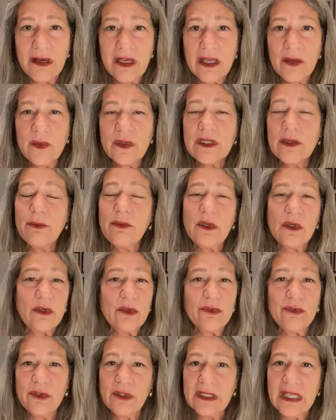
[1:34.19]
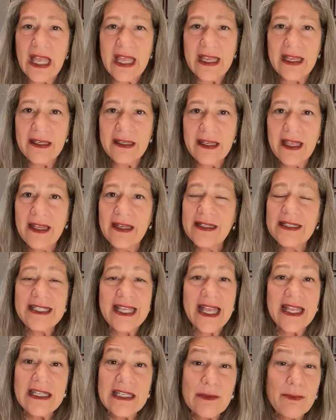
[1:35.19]
It was a beautiful night and
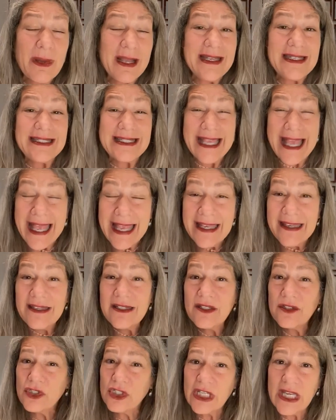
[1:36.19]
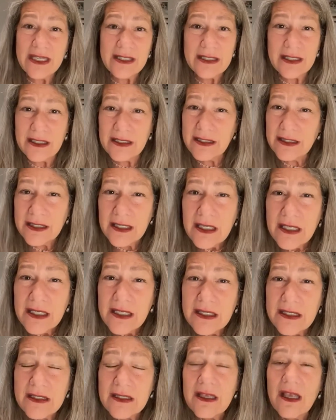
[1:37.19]
attended by 10
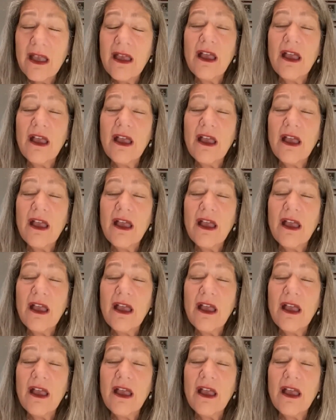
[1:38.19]
JCCs